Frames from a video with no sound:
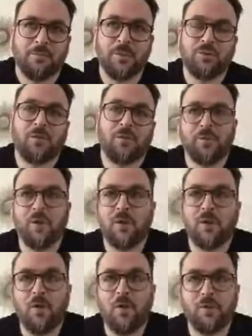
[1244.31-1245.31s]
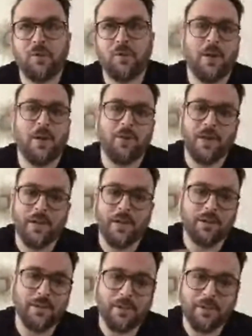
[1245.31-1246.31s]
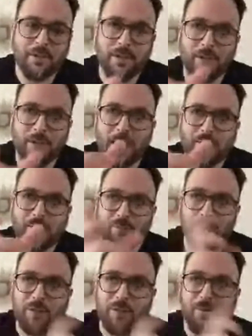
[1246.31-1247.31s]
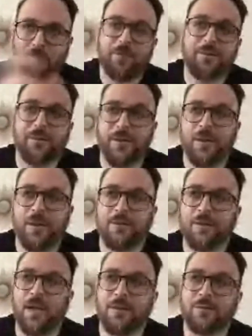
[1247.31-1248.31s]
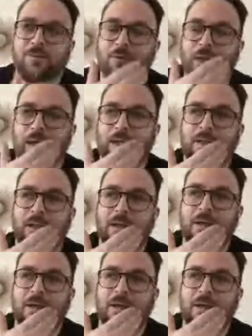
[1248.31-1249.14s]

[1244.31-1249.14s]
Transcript: Visual Studio Code came out, I resurfaced that to like